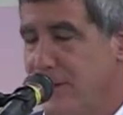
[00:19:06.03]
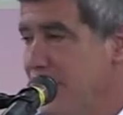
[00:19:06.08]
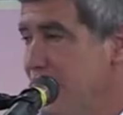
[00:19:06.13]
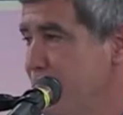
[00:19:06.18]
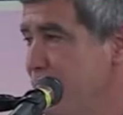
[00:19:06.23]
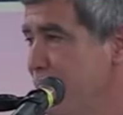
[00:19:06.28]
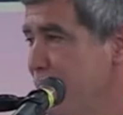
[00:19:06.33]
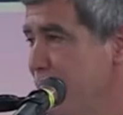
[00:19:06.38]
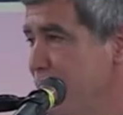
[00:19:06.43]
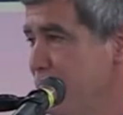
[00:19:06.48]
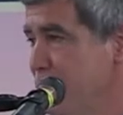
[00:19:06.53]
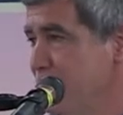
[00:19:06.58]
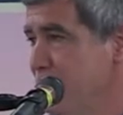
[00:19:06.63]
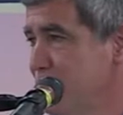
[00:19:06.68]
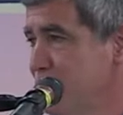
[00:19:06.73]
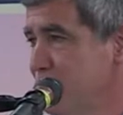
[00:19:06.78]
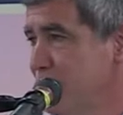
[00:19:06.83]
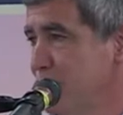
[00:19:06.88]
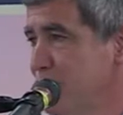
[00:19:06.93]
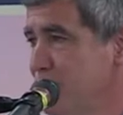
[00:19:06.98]
educational
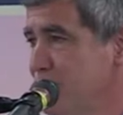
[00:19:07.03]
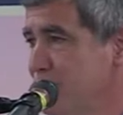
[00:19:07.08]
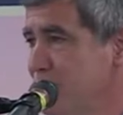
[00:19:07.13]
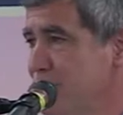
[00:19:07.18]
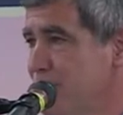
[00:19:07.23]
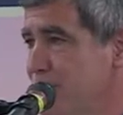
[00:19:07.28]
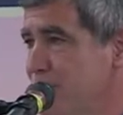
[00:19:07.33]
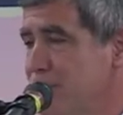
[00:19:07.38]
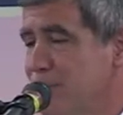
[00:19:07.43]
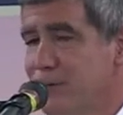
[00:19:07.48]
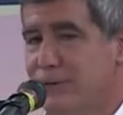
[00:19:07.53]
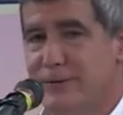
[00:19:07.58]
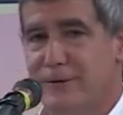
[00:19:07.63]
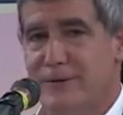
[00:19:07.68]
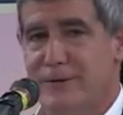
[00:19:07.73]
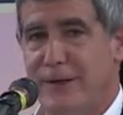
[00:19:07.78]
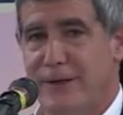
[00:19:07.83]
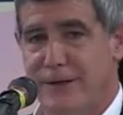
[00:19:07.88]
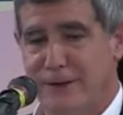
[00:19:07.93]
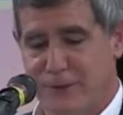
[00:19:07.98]
institutions are still
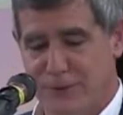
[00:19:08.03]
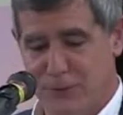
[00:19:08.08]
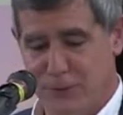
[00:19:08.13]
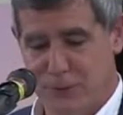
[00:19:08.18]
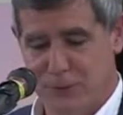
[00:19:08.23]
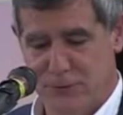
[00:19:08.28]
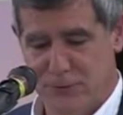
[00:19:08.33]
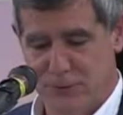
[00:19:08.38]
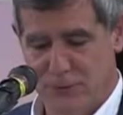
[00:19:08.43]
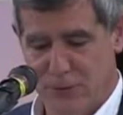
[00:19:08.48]
detaining students